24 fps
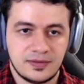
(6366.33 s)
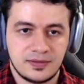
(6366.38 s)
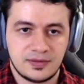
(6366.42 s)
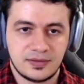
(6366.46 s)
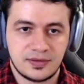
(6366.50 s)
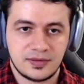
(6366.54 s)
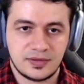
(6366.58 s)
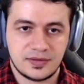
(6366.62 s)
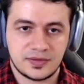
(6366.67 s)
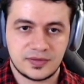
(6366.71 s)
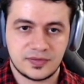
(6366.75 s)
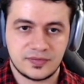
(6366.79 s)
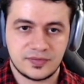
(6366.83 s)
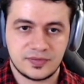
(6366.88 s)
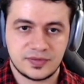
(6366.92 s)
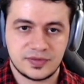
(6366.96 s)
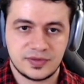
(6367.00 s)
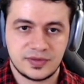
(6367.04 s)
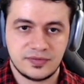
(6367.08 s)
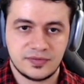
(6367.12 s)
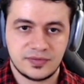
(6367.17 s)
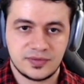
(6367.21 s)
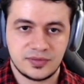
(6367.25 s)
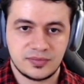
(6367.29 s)
SF
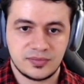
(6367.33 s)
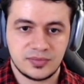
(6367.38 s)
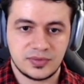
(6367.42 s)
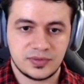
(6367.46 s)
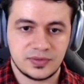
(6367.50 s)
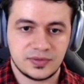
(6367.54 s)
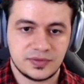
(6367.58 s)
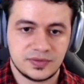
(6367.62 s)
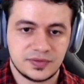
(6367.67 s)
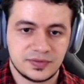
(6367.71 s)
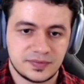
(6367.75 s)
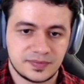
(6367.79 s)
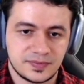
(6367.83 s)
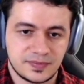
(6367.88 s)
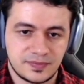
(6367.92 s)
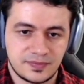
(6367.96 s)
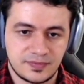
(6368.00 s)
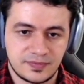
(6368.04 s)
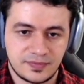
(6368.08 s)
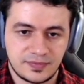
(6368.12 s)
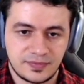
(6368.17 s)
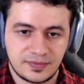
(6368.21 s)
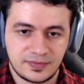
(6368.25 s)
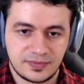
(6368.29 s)
save symbols,
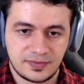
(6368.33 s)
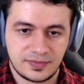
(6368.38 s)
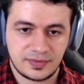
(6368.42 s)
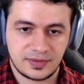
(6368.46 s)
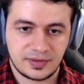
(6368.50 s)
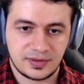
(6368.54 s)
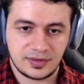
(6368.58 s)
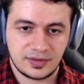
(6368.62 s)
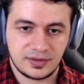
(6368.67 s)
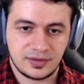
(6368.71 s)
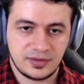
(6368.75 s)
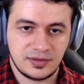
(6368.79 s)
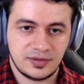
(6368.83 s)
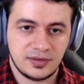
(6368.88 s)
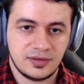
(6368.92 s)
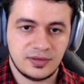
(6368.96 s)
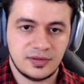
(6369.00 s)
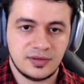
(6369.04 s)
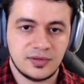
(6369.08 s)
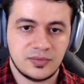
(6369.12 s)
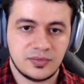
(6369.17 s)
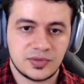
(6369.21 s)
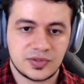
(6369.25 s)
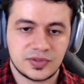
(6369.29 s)

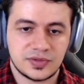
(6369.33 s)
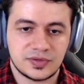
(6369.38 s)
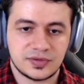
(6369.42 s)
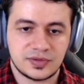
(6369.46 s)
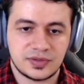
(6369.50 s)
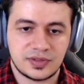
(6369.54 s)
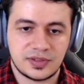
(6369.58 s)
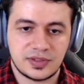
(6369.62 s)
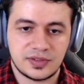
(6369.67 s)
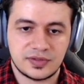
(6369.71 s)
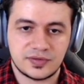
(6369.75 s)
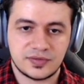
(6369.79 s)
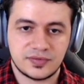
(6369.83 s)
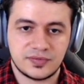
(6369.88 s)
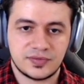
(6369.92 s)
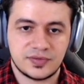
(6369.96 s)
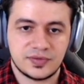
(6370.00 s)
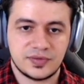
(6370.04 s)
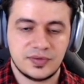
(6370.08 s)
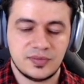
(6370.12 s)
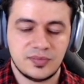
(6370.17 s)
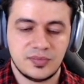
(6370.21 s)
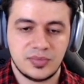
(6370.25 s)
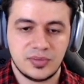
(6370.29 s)
which is an SF
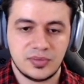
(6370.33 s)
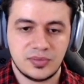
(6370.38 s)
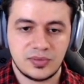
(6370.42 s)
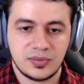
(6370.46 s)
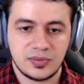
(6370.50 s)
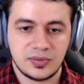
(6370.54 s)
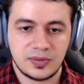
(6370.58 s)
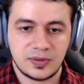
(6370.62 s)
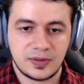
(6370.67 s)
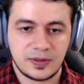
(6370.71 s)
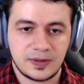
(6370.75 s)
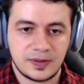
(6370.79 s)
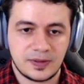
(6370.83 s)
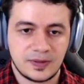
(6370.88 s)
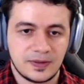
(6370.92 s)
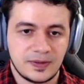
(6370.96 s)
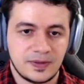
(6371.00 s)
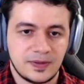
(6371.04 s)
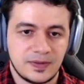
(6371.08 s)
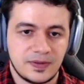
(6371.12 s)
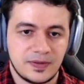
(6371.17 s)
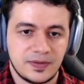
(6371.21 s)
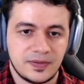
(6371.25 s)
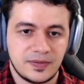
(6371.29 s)
symbol.
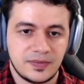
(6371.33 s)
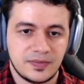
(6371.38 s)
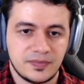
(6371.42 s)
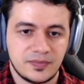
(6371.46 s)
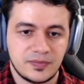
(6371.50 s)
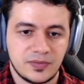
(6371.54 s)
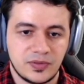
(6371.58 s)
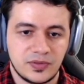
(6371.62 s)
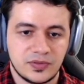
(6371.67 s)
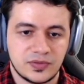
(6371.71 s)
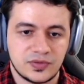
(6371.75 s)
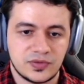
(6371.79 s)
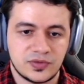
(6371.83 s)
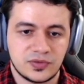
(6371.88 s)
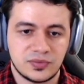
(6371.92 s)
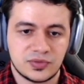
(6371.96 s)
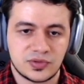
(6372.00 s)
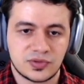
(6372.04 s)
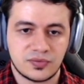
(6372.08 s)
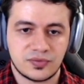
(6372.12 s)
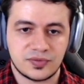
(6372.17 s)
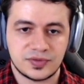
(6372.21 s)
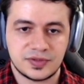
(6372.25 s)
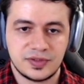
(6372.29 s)
Also
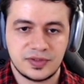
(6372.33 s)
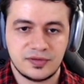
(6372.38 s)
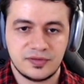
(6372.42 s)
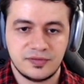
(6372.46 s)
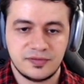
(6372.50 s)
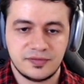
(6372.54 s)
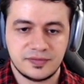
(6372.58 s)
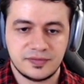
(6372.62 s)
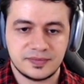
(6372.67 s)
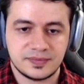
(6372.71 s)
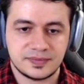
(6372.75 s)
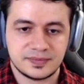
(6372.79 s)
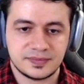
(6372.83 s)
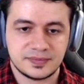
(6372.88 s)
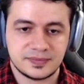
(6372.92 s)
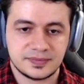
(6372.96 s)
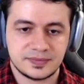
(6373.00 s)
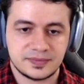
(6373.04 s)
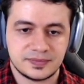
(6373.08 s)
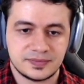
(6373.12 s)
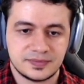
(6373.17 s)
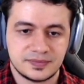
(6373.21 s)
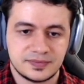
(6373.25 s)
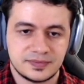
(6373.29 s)
switch over self.
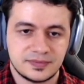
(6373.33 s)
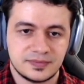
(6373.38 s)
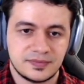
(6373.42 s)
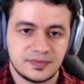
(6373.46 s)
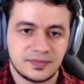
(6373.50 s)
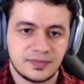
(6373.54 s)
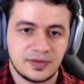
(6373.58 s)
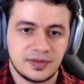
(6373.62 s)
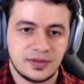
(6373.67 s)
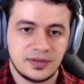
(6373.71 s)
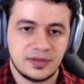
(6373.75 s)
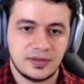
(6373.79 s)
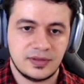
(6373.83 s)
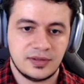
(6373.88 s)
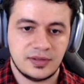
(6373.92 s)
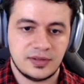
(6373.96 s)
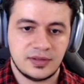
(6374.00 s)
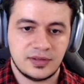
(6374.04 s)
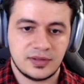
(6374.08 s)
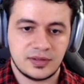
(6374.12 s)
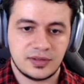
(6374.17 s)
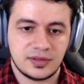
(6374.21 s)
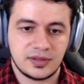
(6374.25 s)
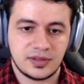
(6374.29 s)

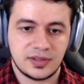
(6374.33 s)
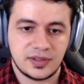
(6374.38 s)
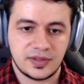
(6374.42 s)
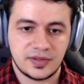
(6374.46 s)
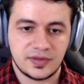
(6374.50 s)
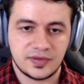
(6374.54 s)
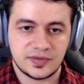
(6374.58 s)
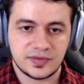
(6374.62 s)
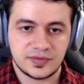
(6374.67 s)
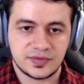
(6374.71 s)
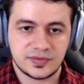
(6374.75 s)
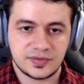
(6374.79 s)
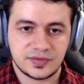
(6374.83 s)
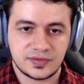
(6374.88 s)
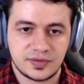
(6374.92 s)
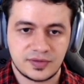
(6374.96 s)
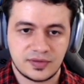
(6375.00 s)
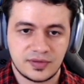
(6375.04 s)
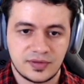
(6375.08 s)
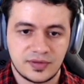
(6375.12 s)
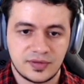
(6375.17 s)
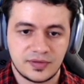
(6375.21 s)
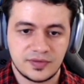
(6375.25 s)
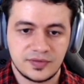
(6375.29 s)
Case
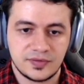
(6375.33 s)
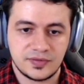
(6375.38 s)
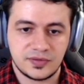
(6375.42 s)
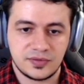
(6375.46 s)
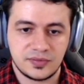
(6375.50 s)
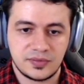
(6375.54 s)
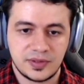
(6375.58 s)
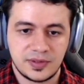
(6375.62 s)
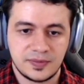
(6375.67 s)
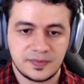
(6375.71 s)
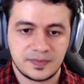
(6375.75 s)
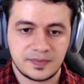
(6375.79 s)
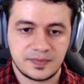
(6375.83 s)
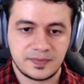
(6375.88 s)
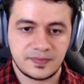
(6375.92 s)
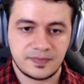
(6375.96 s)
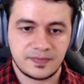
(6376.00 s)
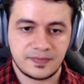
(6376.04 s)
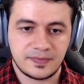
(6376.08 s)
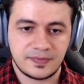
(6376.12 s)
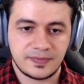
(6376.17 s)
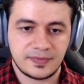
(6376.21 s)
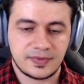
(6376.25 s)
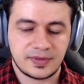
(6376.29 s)
history.
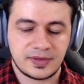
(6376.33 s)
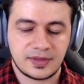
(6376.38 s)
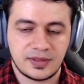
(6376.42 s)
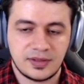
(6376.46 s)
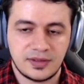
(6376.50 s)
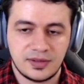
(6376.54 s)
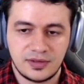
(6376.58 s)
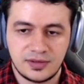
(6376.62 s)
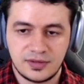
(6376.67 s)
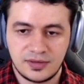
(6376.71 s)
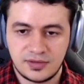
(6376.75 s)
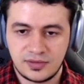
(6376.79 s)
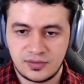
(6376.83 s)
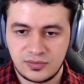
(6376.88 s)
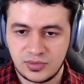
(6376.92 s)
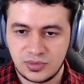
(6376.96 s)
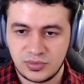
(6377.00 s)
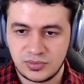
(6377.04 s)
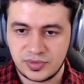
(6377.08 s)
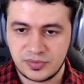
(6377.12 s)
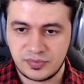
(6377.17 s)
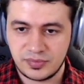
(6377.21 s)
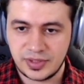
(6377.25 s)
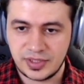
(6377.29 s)
What
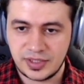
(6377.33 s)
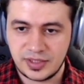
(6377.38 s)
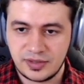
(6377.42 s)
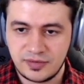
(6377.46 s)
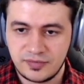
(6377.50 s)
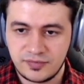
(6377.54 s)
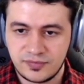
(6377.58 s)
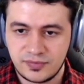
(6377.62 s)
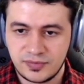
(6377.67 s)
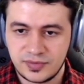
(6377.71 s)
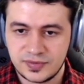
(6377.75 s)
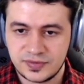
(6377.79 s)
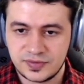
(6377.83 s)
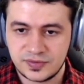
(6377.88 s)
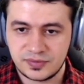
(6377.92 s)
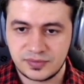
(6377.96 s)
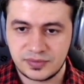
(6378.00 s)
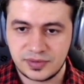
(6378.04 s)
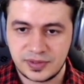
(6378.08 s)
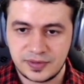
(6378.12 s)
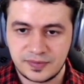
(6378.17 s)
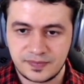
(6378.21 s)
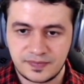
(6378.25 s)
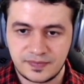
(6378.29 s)
would we have for
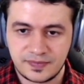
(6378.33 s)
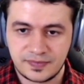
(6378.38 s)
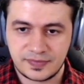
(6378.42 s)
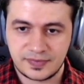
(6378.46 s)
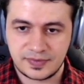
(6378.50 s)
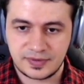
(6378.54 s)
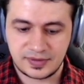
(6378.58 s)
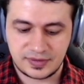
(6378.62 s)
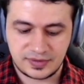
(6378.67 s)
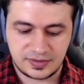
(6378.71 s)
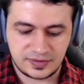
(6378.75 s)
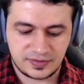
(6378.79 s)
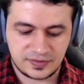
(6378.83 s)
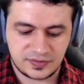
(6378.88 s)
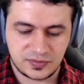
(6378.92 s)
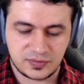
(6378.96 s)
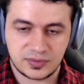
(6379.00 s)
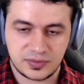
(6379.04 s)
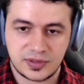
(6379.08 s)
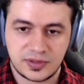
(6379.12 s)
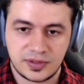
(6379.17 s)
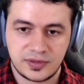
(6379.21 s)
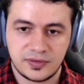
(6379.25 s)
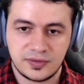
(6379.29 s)
history? This
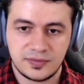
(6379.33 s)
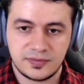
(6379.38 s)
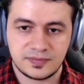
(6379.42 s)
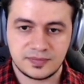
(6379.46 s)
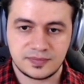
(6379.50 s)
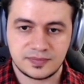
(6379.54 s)
one here.